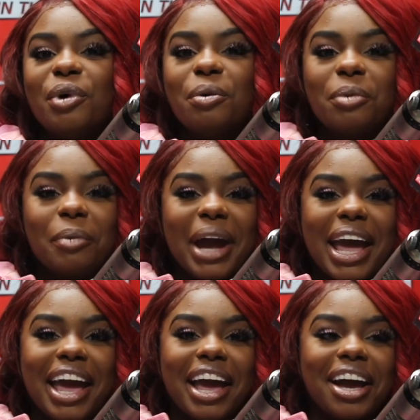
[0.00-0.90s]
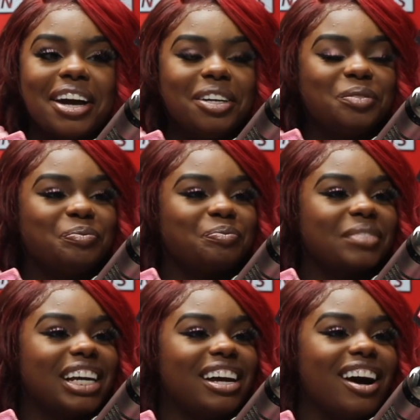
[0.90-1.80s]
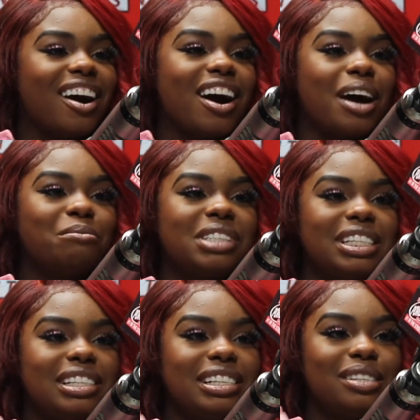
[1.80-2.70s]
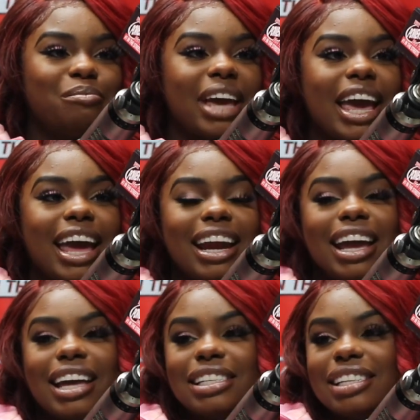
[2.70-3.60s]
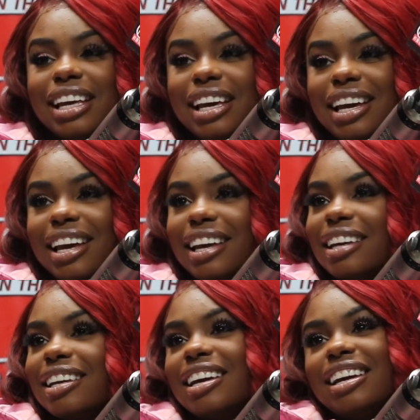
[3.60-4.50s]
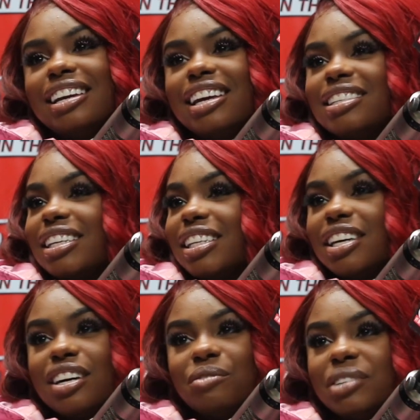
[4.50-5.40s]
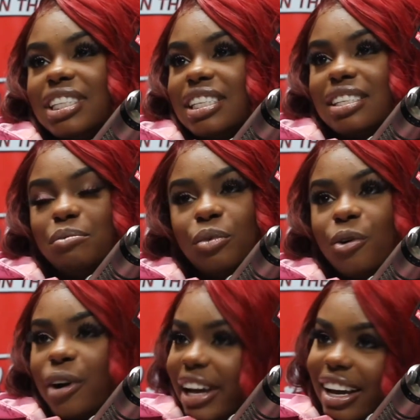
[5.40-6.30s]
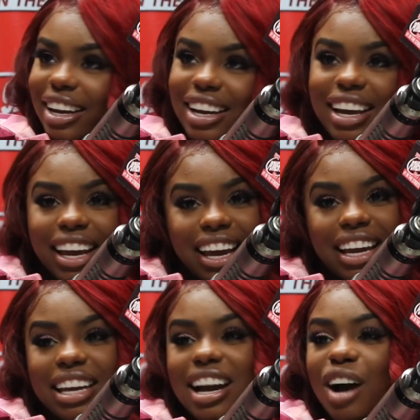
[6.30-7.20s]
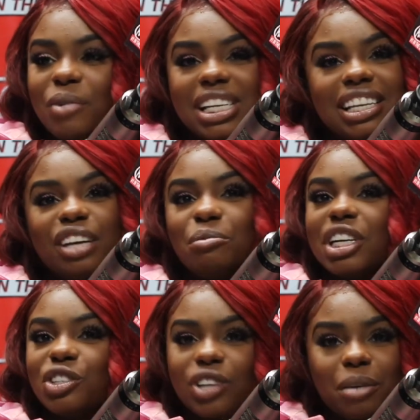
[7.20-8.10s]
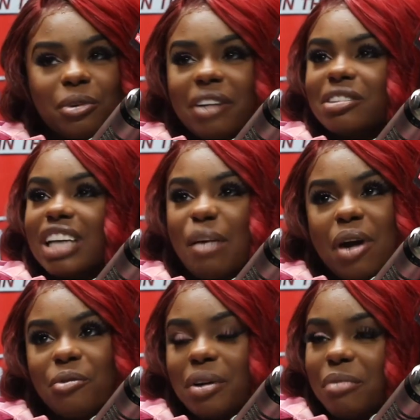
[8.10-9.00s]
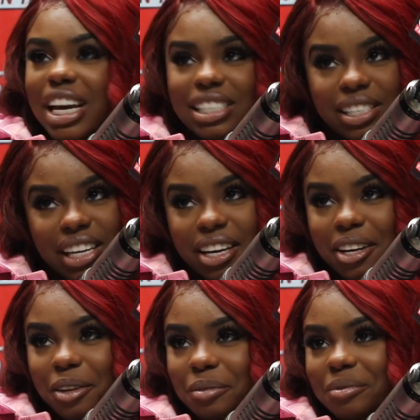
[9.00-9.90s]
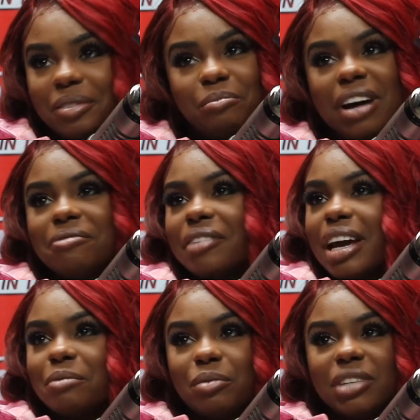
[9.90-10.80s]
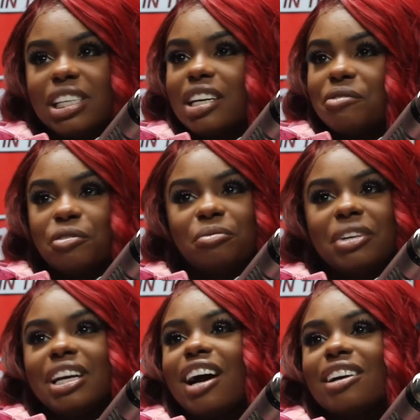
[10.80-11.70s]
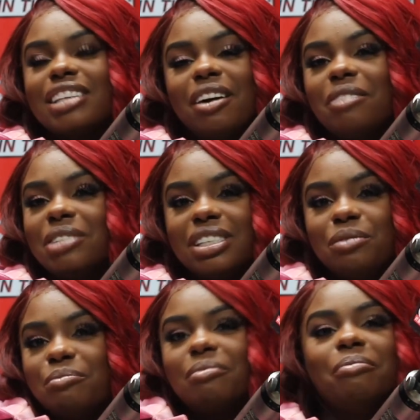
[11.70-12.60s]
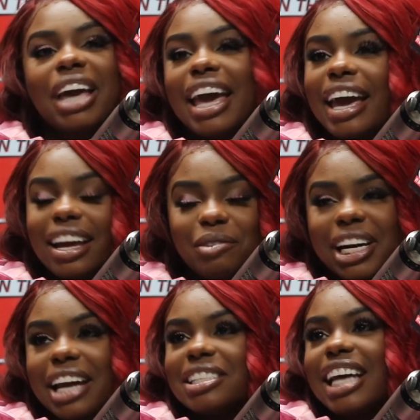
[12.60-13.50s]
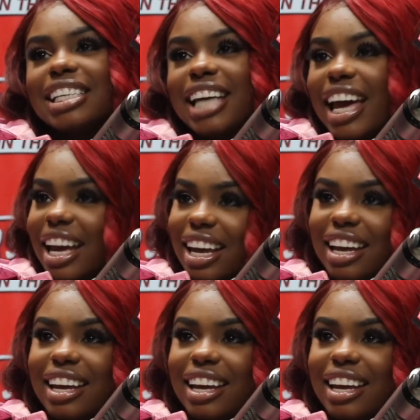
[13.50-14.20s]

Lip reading: Boomerang, I'm just this badass kid that's in love with this boy, and he always getting me in trouble every time I run back to him. My family be looking for me all the time. I'm just bad. My name Tay Tay.